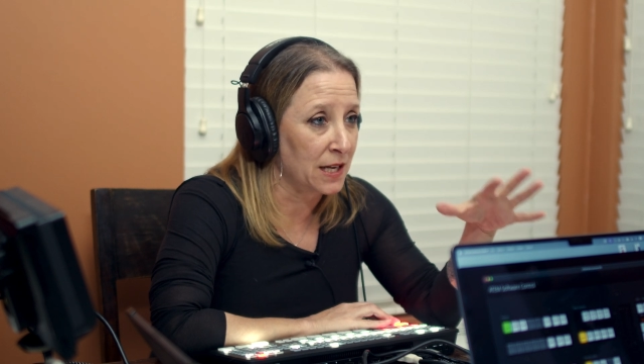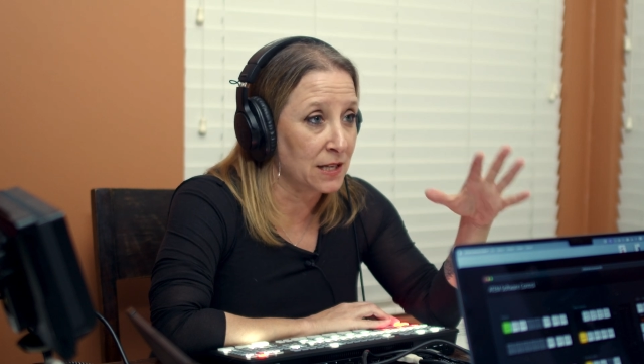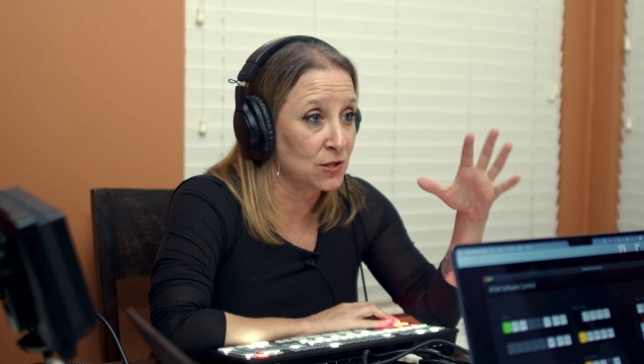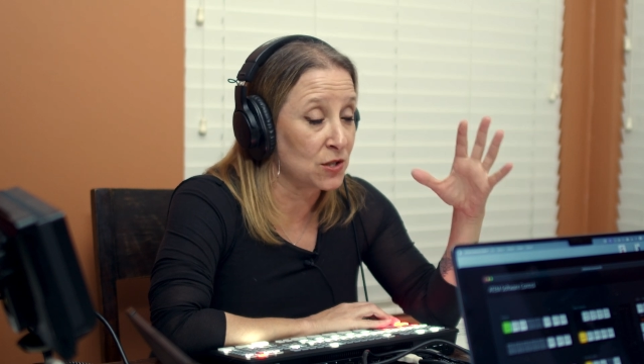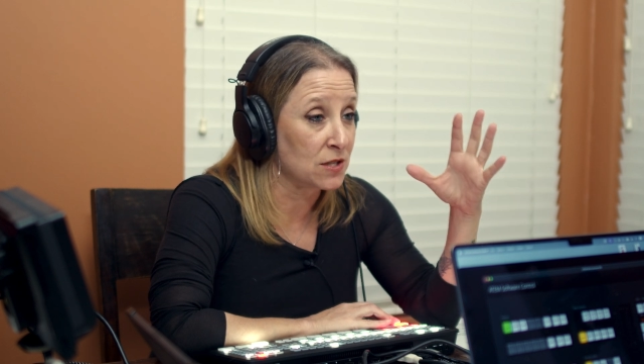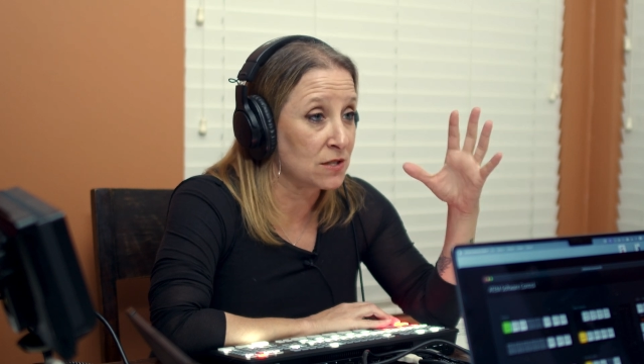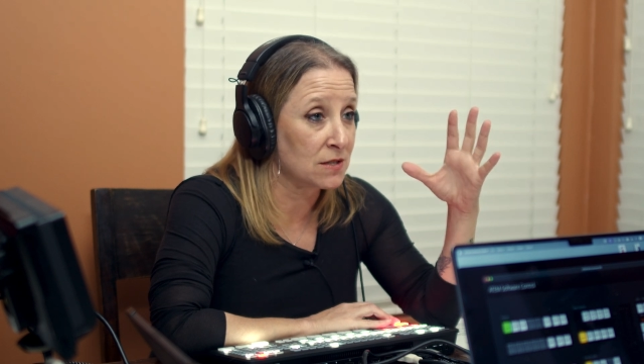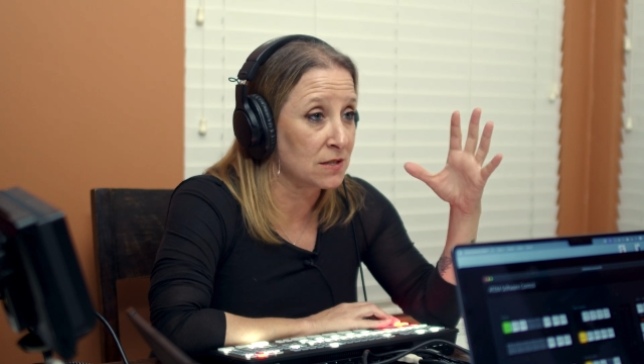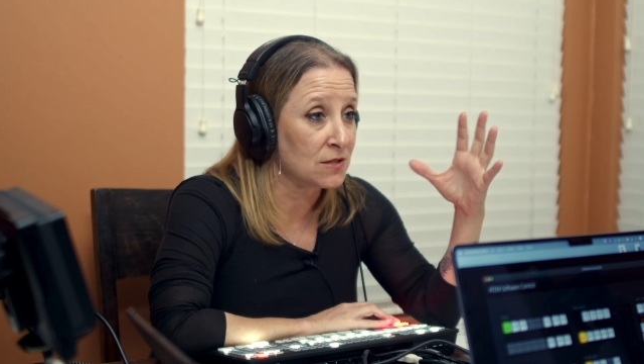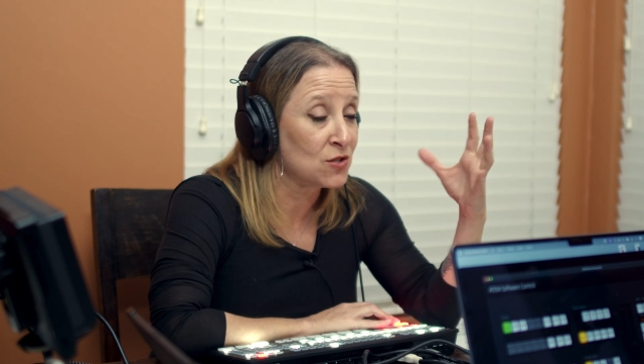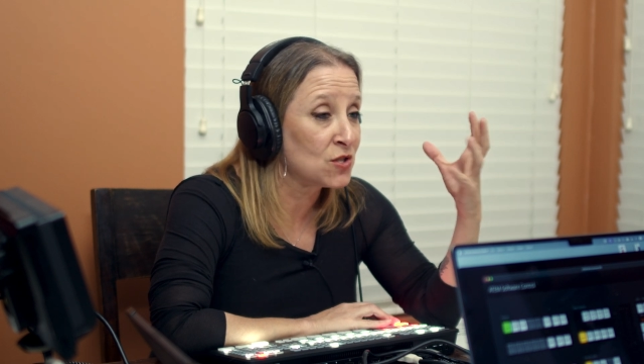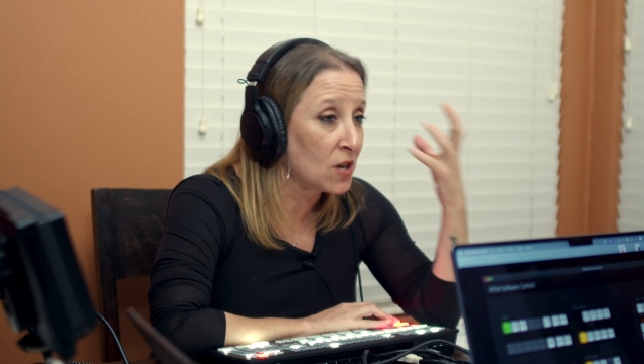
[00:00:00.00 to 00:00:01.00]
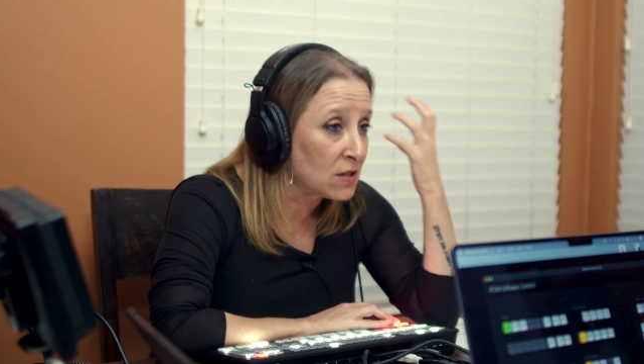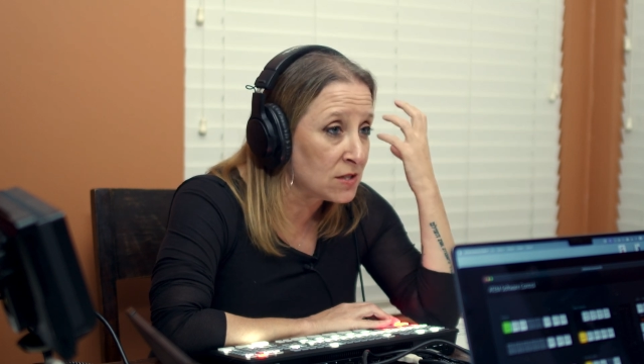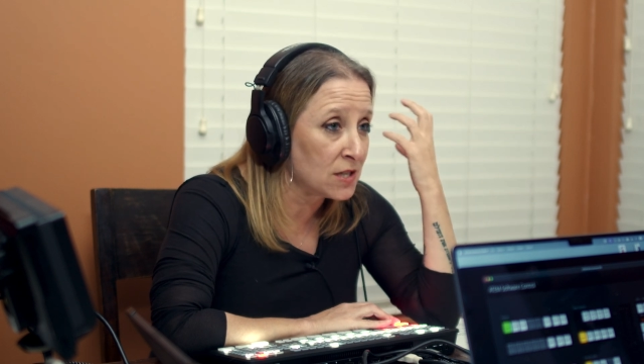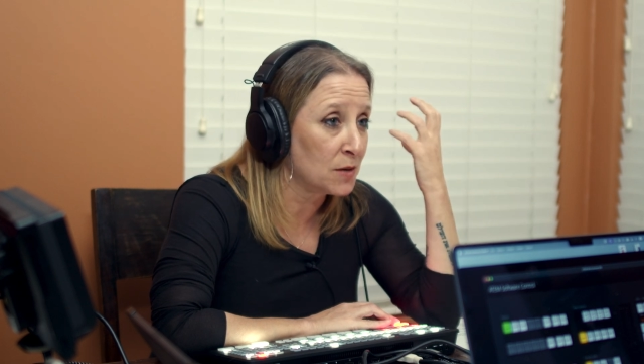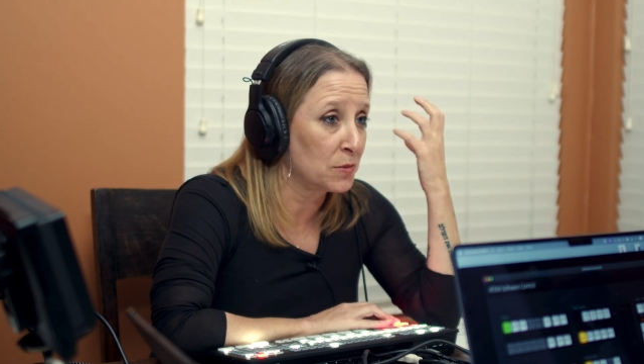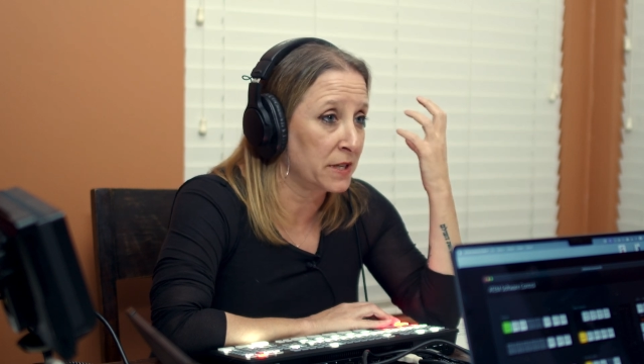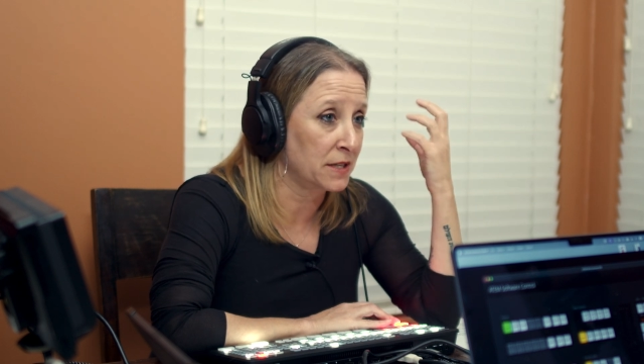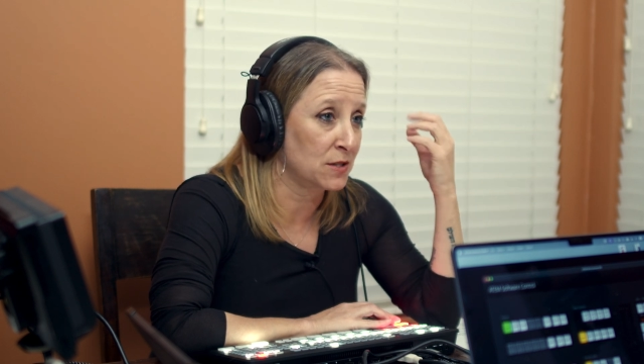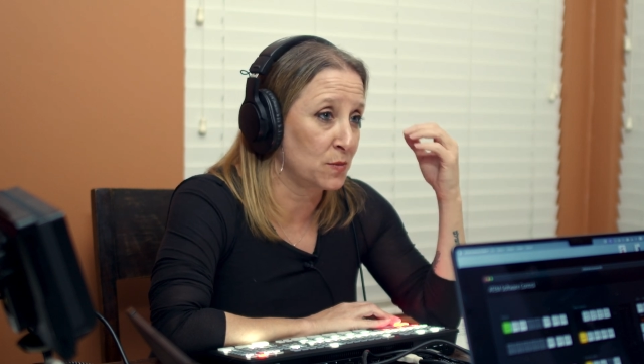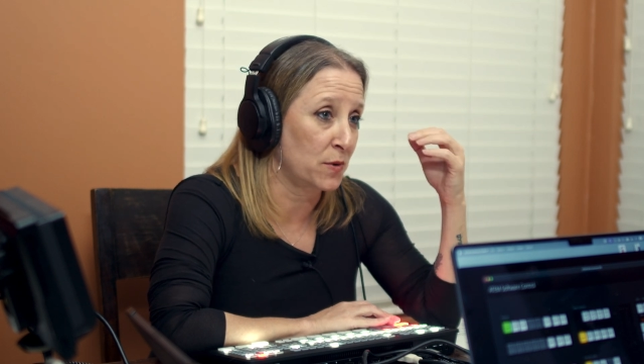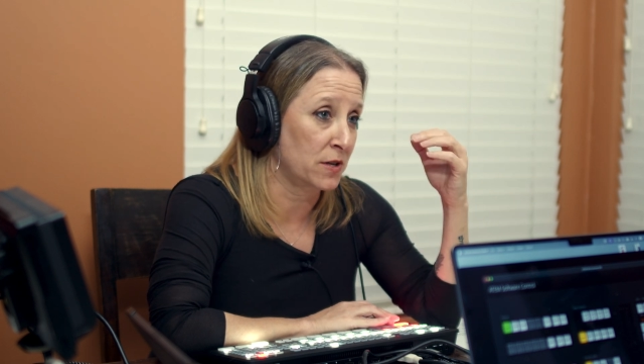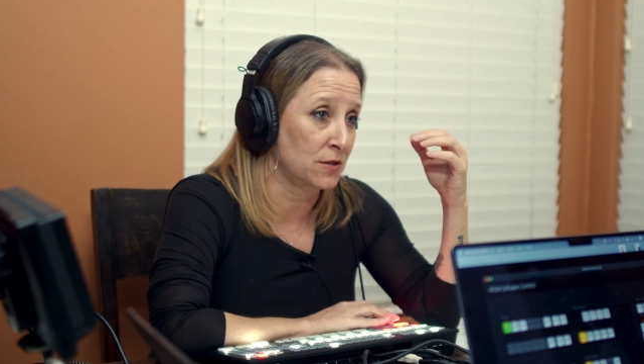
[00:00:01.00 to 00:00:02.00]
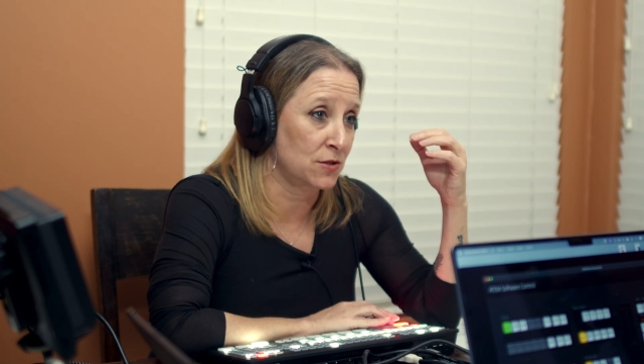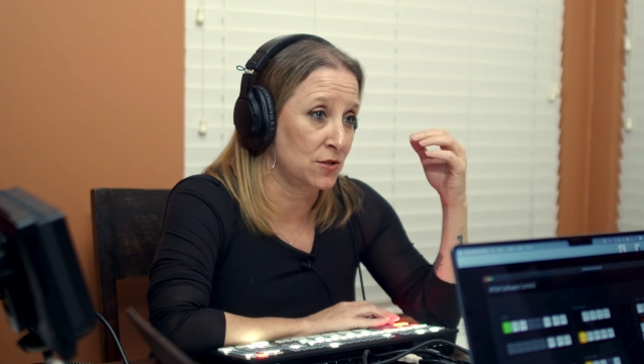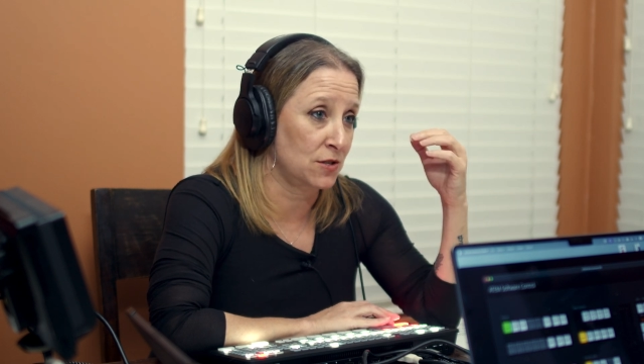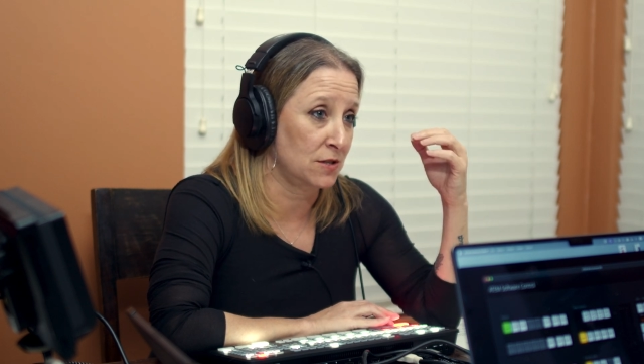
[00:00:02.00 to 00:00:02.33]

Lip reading: He just sucks it up like a sponge.